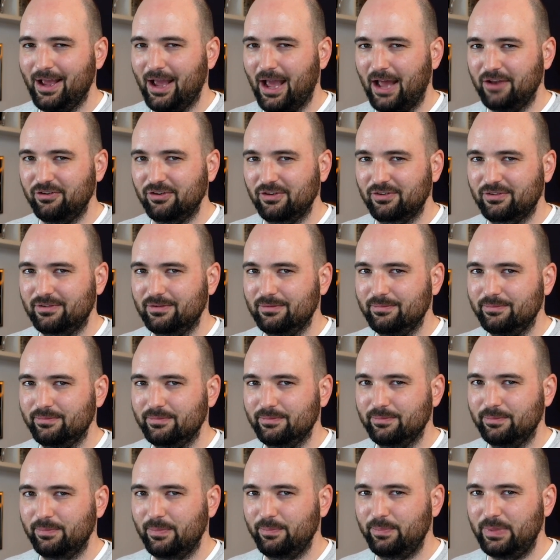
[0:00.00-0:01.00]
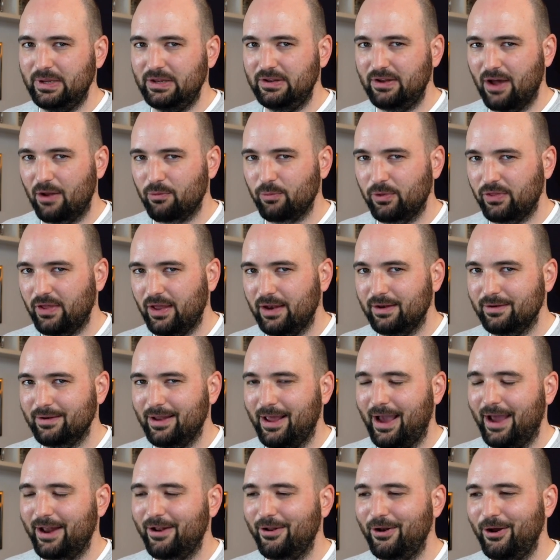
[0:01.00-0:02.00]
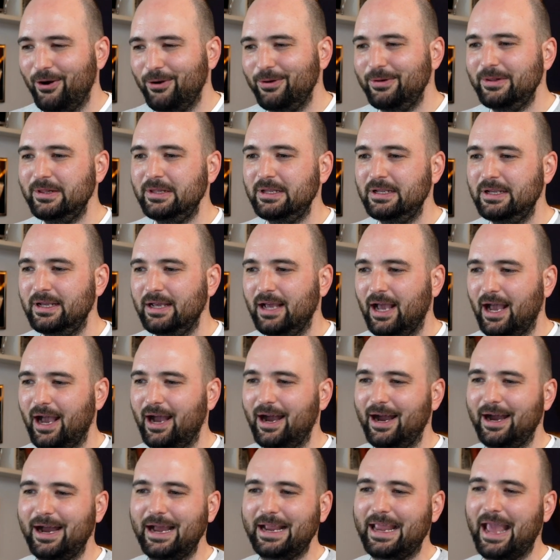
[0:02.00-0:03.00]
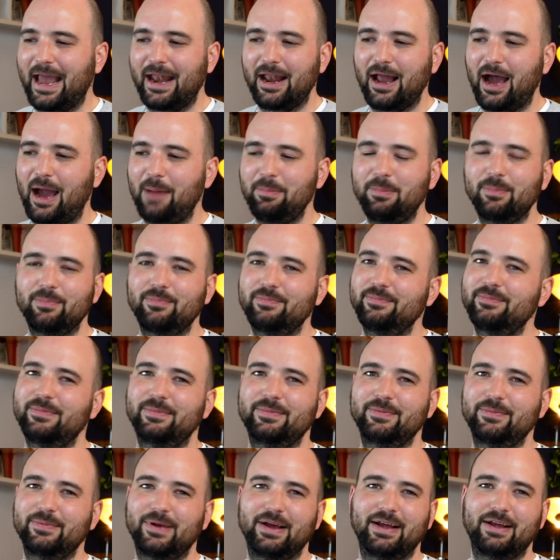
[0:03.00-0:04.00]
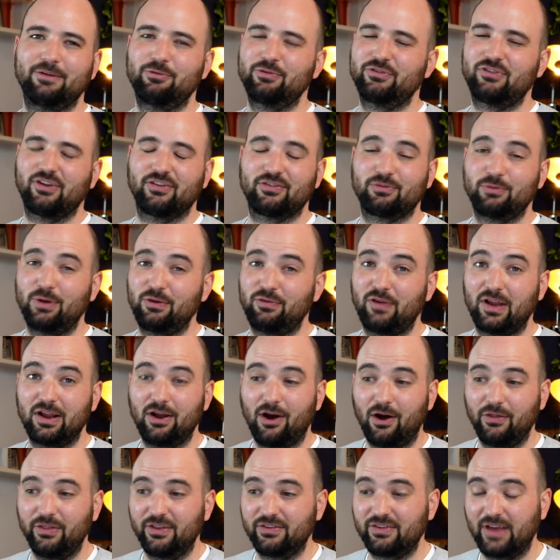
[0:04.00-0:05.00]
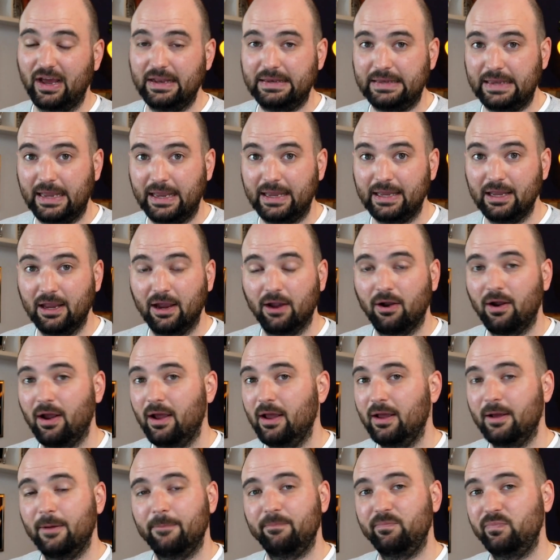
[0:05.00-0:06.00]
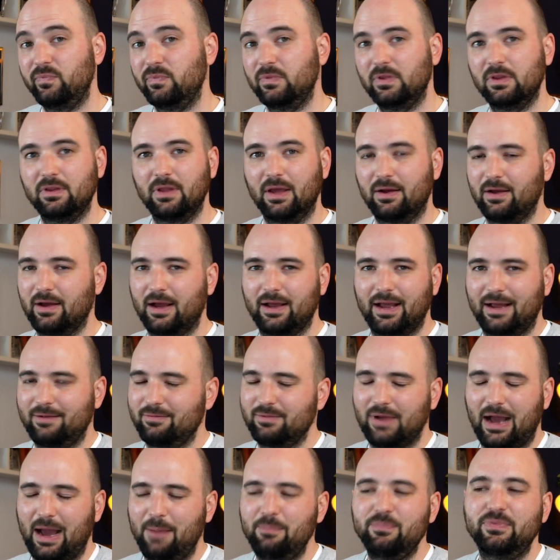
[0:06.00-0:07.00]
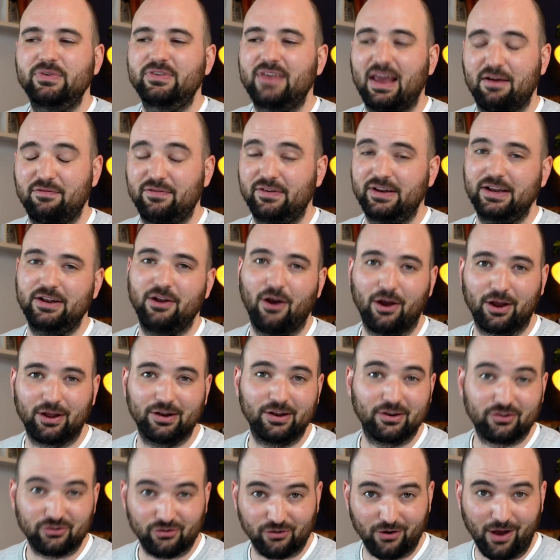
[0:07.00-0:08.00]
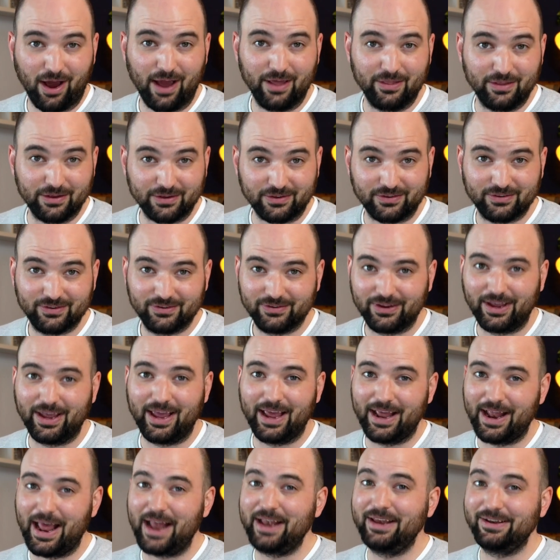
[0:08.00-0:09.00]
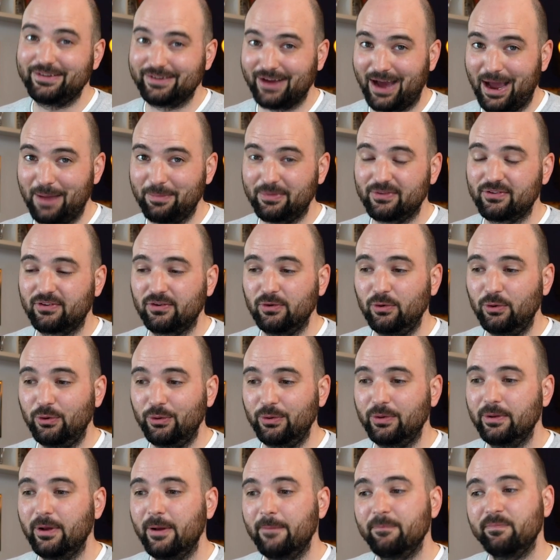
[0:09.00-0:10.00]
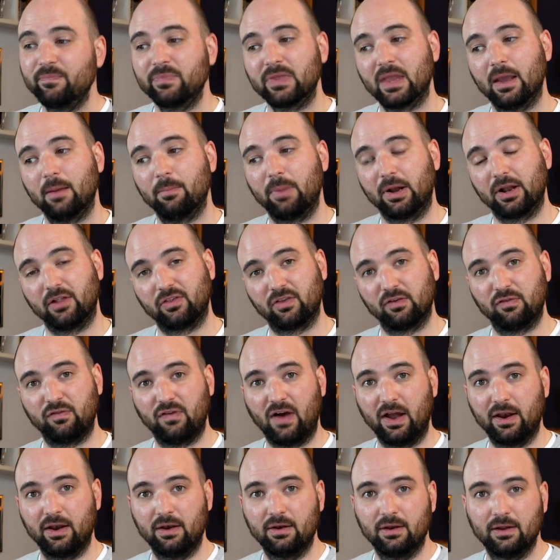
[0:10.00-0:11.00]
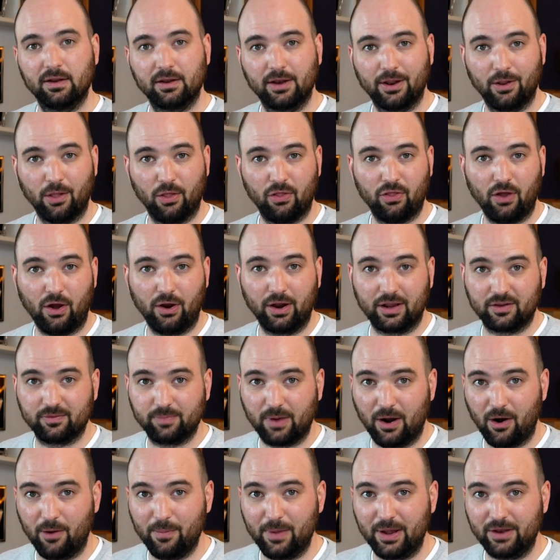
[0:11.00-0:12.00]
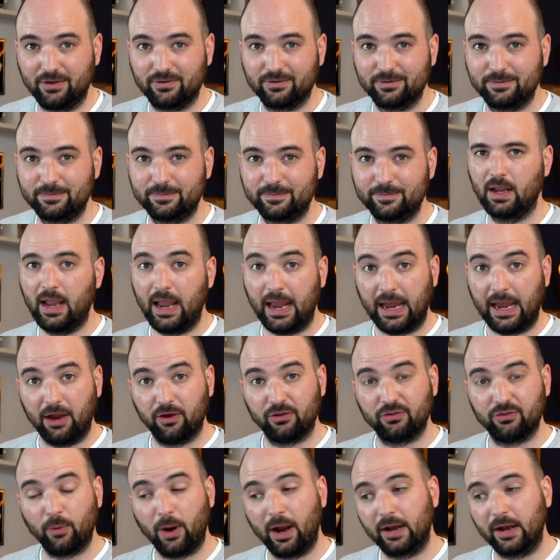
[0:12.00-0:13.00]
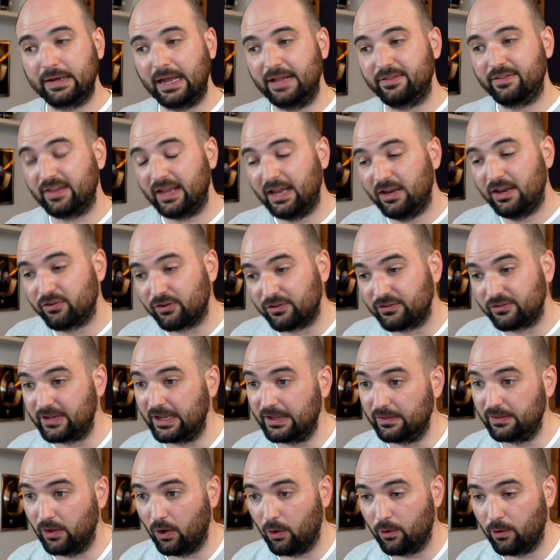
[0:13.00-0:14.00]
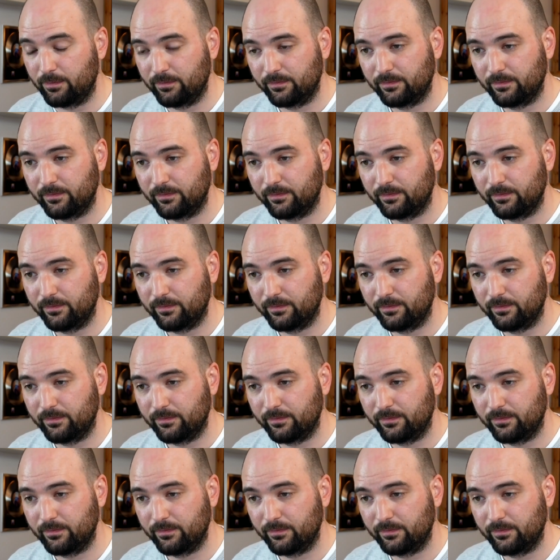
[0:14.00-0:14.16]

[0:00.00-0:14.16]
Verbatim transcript: and just be done with it. I don't know. Uh, again, I'm uh, just riffing on this idea here. I'm definitely not going to try this anytime soon, but it's a fun little thought experiment. Here's where it gets interesting though.